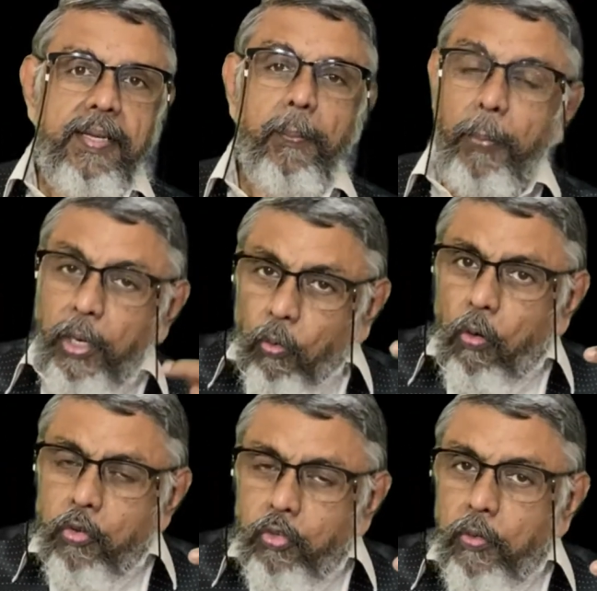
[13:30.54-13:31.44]

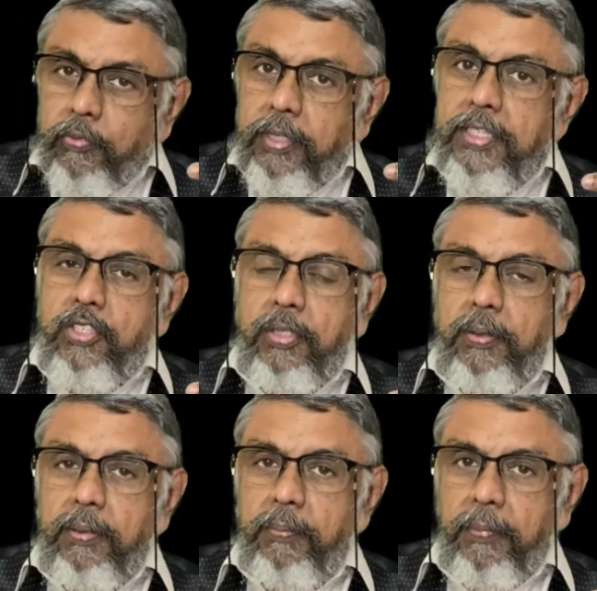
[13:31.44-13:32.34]
Because of this
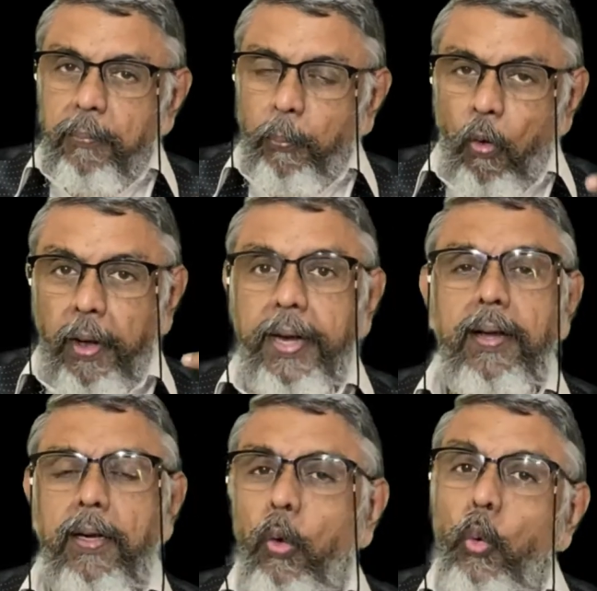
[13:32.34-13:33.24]
point,
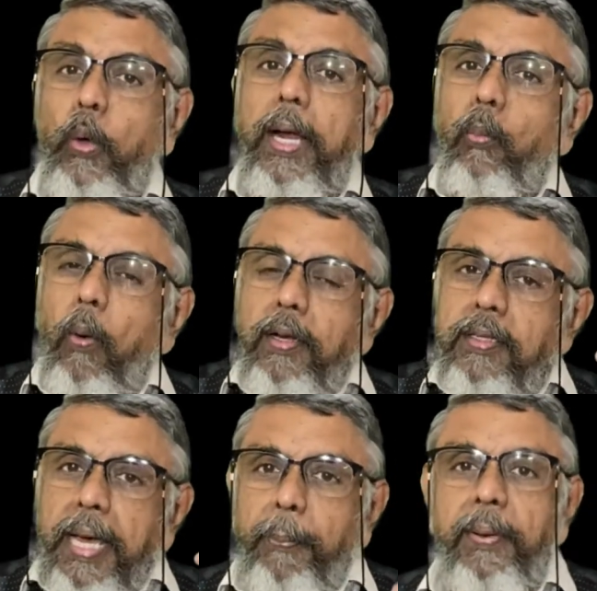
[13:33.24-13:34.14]
now look at what is
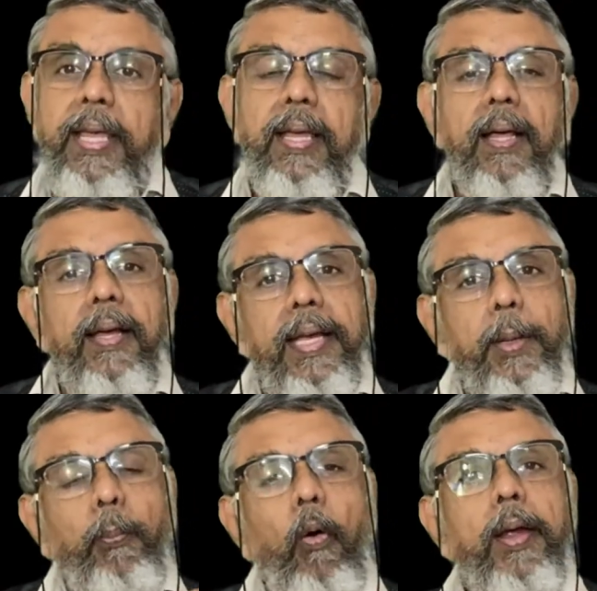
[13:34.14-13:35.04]
happening in
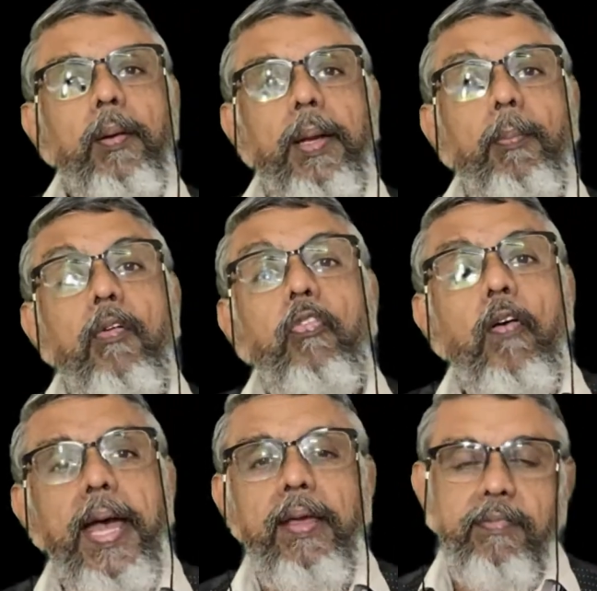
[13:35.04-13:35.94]
point number
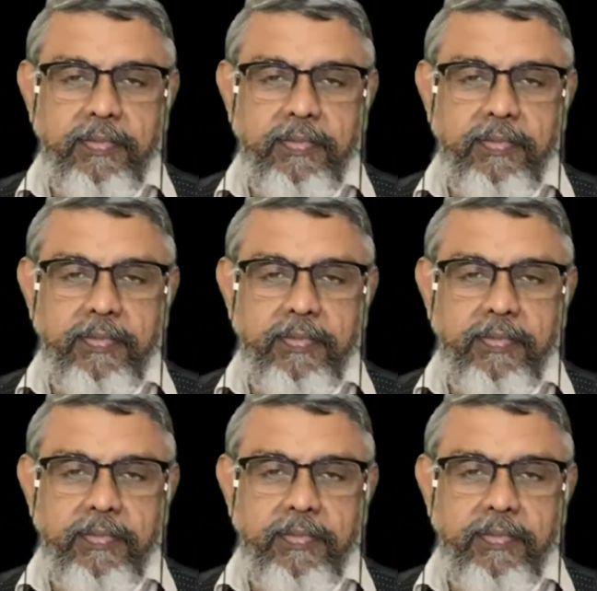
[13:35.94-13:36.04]
5.